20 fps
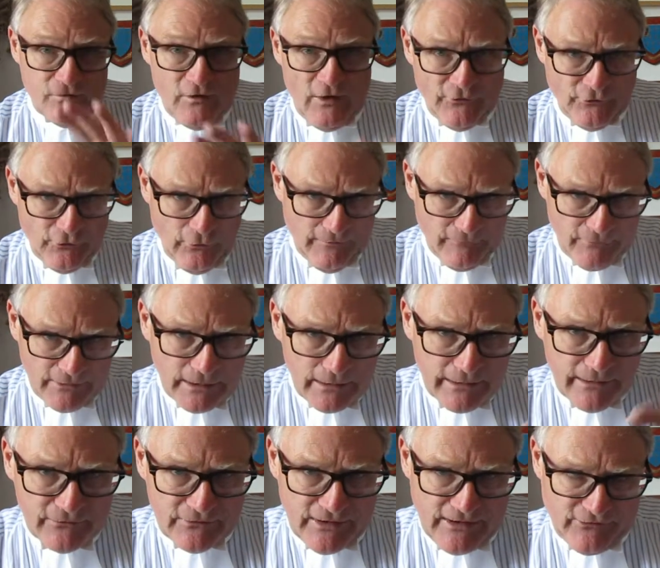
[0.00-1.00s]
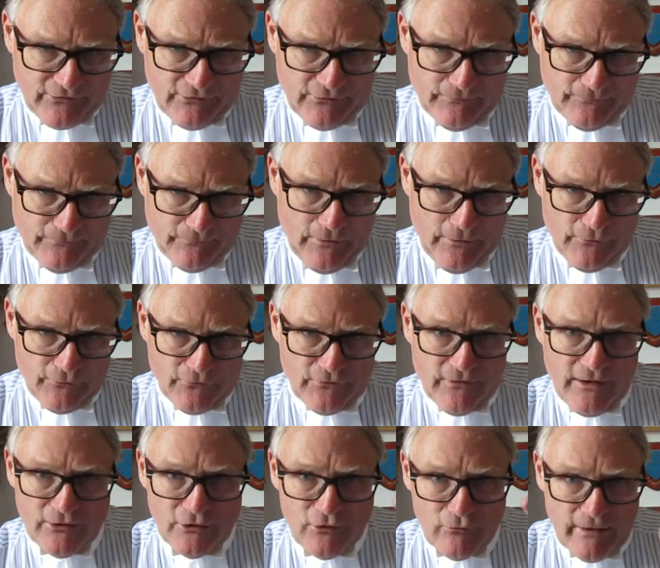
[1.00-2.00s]
So you have a little index at the front,
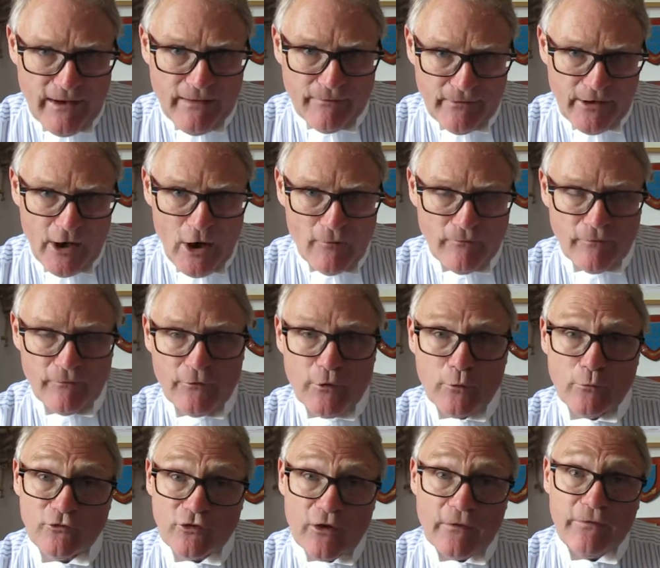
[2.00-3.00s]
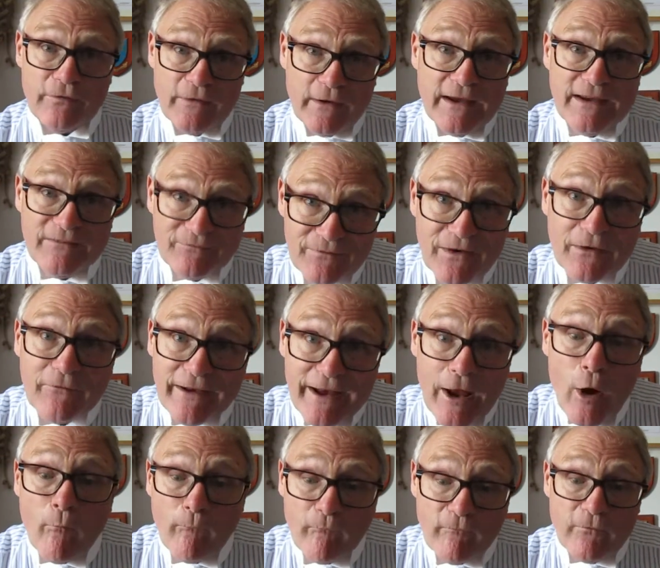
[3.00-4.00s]
then you get the overview, which I think is very
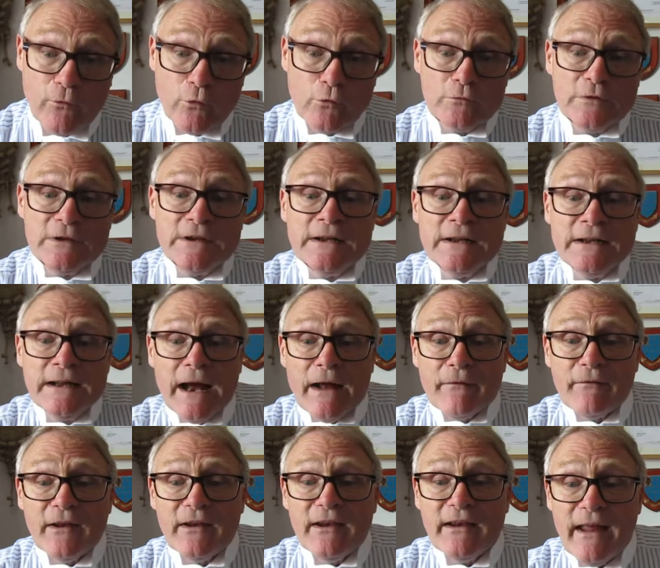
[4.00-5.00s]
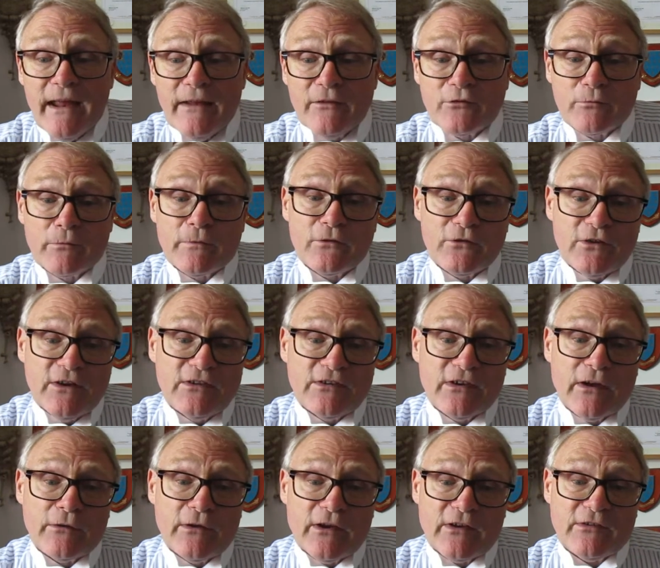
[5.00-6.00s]
helpful, and then it ends with a
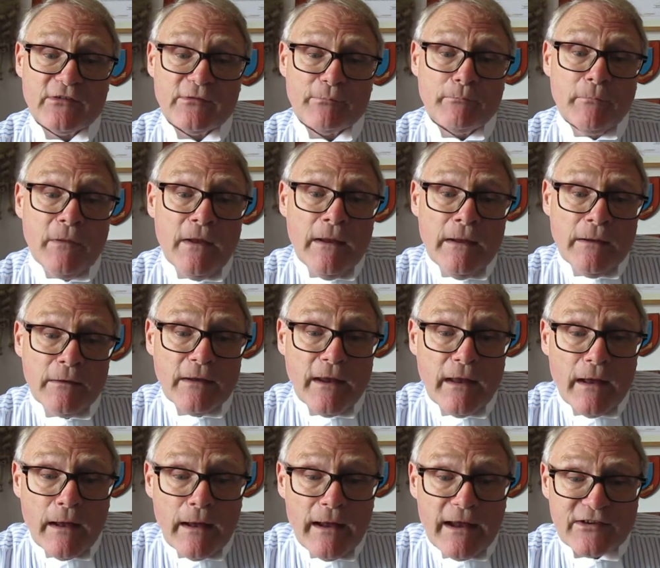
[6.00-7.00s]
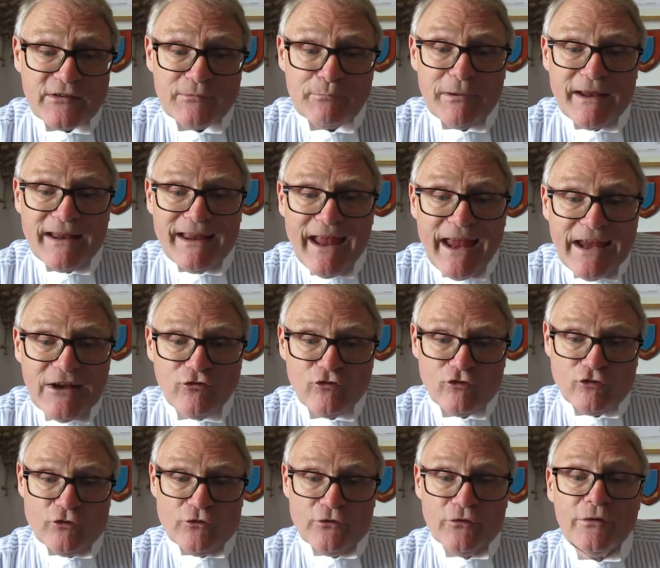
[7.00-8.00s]
detailed ex uh,
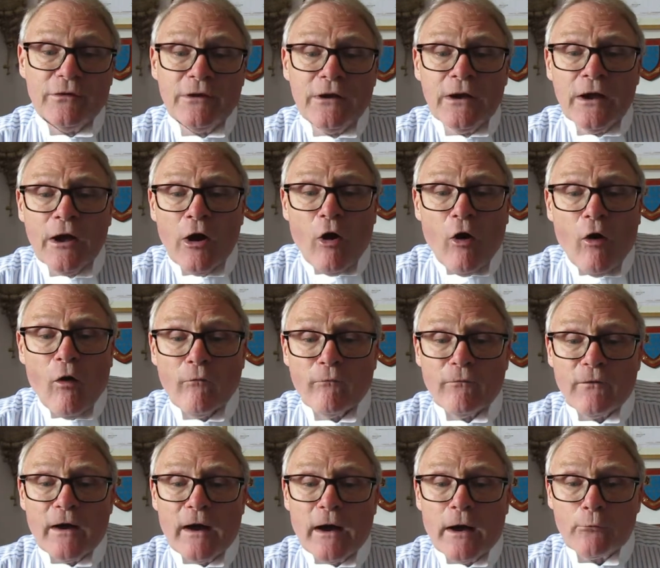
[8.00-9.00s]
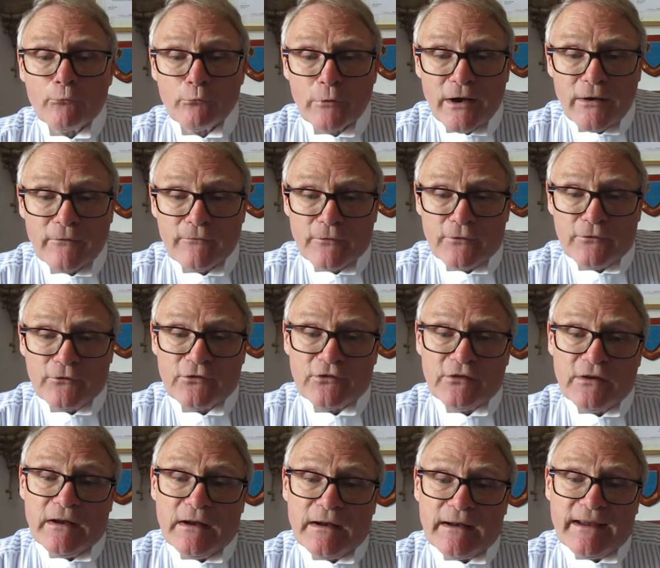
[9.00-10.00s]
explication of uh, relevant
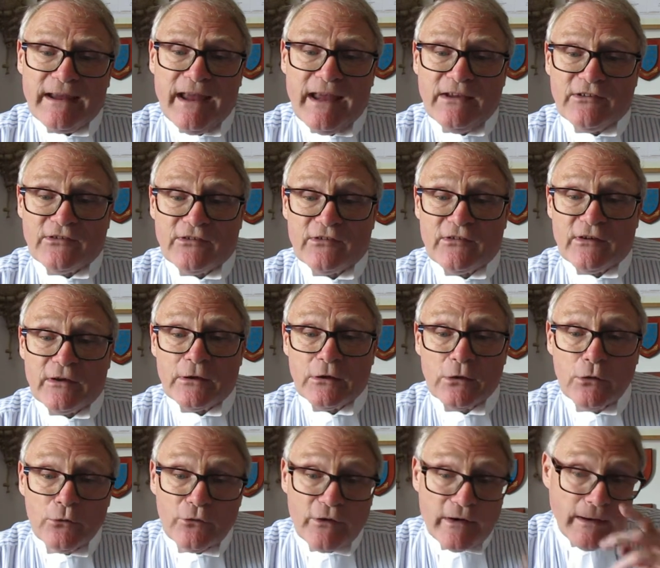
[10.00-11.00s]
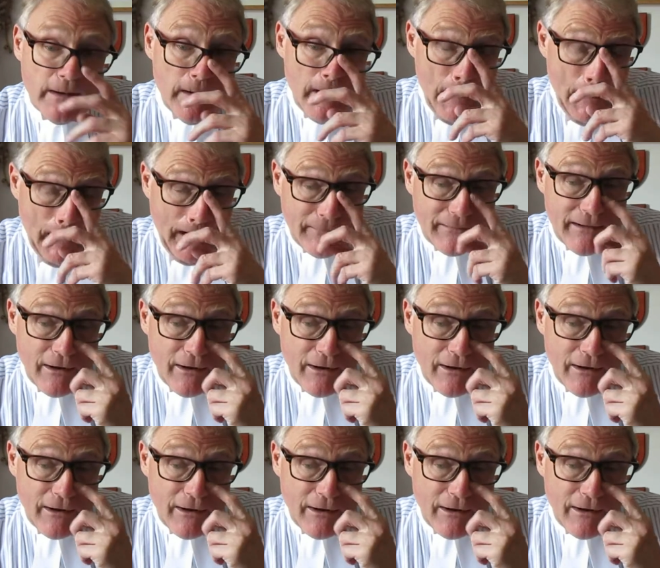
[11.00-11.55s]
uh, cases, including an